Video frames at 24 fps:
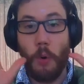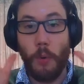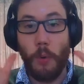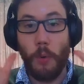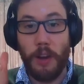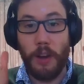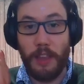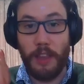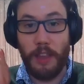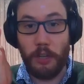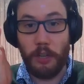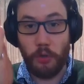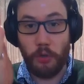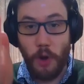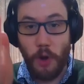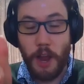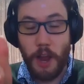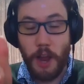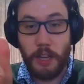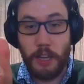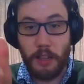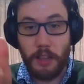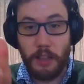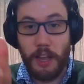We can then
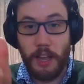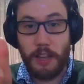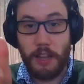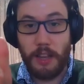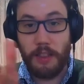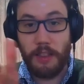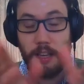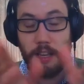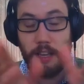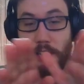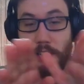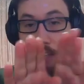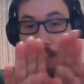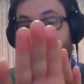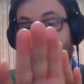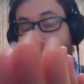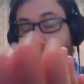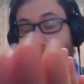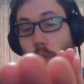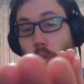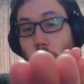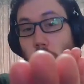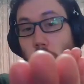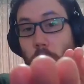triangulate the
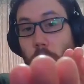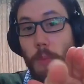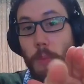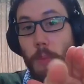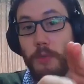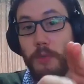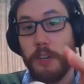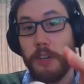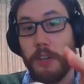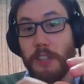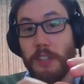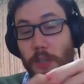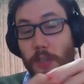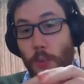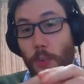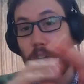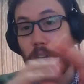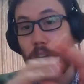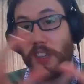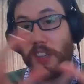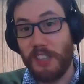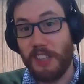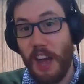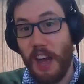distance to the object as
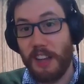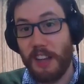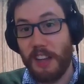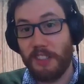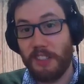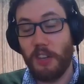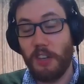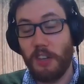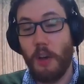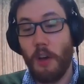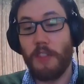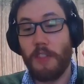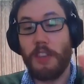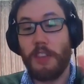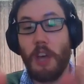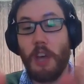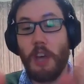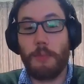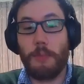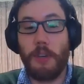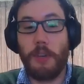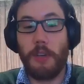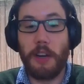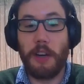well as sizes on the
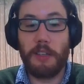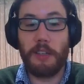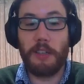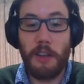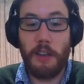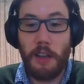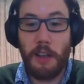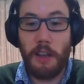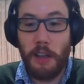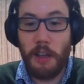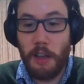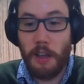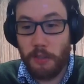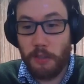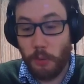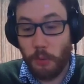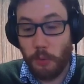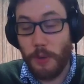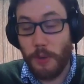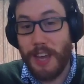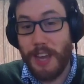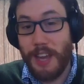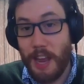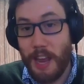object.
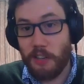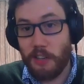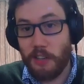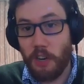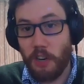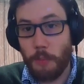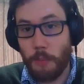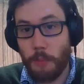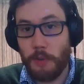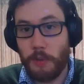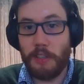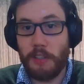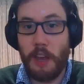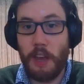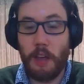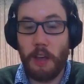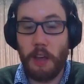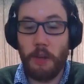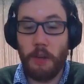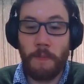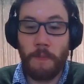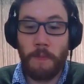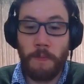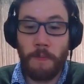So we can determine
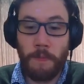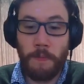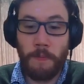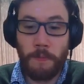scale.